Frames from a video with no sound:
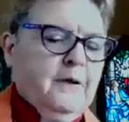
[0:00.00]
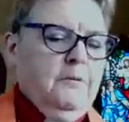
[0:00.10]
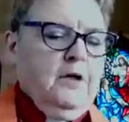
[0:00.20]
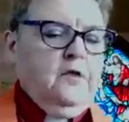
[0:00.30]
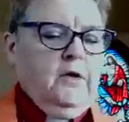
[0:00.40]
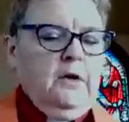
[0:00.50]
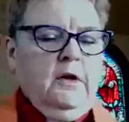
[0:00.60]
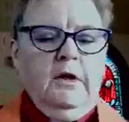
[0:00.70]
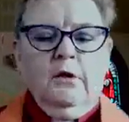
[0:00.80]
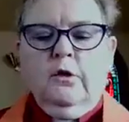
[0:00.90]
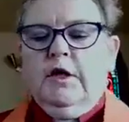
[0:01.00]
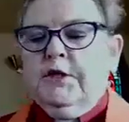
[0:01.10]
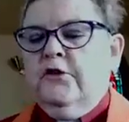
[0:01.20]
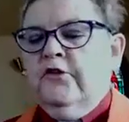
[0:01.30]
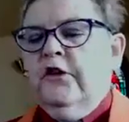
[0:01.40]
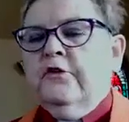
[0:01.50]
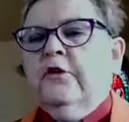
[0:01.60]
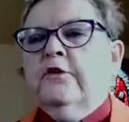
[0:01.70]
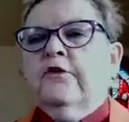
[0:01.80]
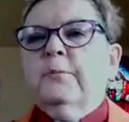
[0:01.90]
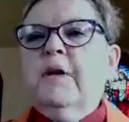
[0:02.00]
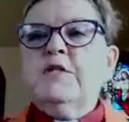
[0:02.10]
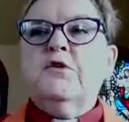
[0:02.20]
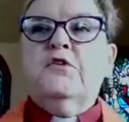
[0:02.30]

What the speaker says: But creation season is a special